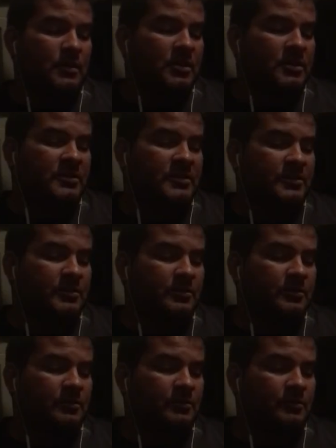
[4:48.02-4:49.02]
is
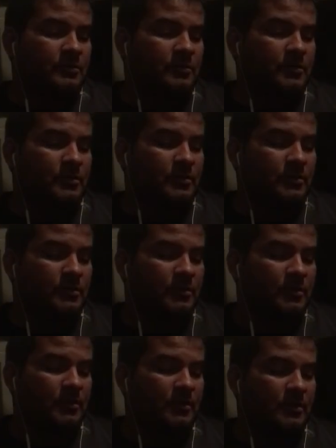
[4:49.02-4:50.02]
to
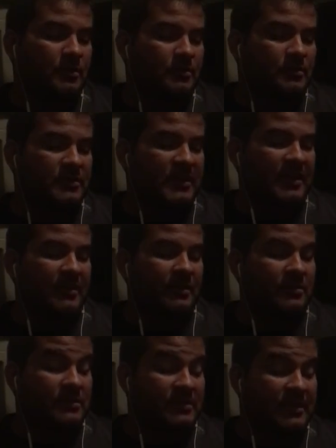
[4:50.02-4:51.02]
take a